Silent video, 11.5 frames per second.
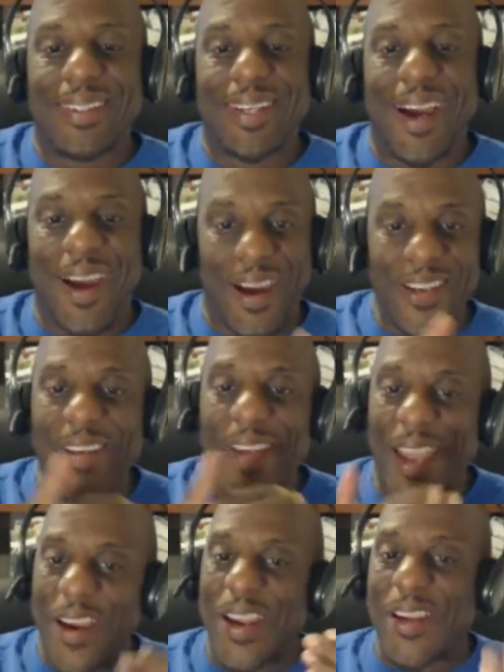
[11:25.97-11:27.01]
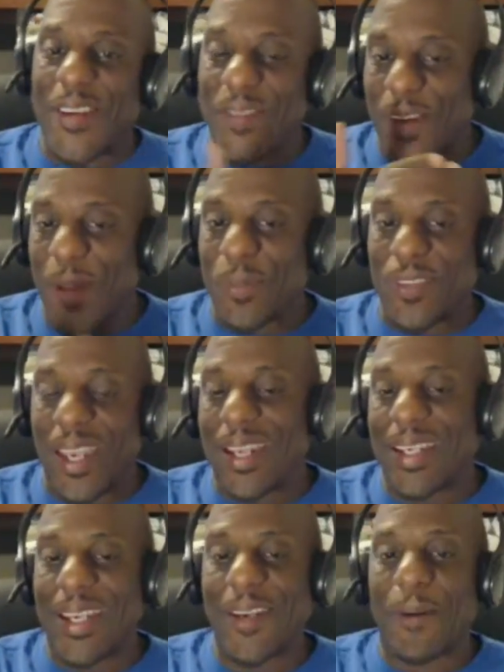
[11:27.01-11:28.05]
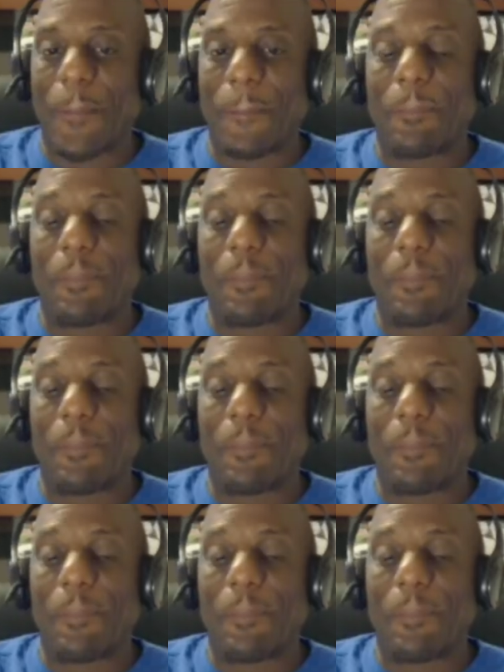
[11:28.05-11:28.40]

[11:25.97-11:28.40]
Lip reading: Are you hearing what I'm saying here?